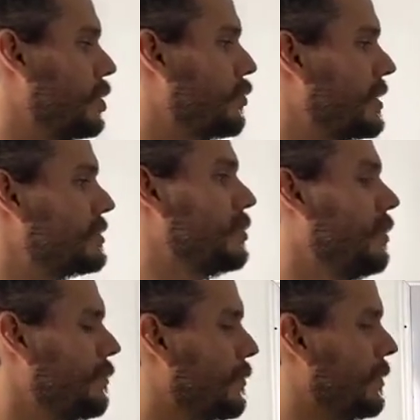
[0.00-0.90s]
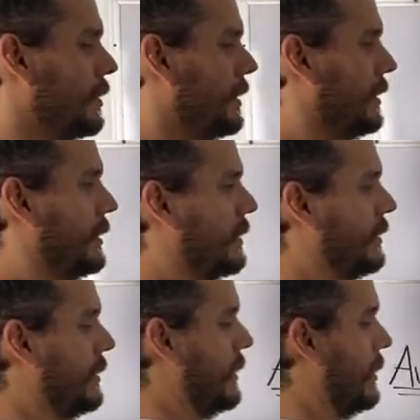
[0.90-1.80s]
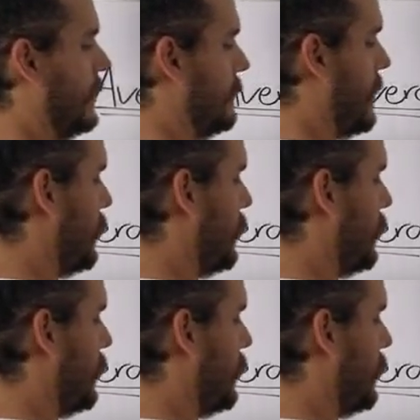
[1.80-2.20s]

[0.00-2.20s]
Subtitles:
crazy offer. I will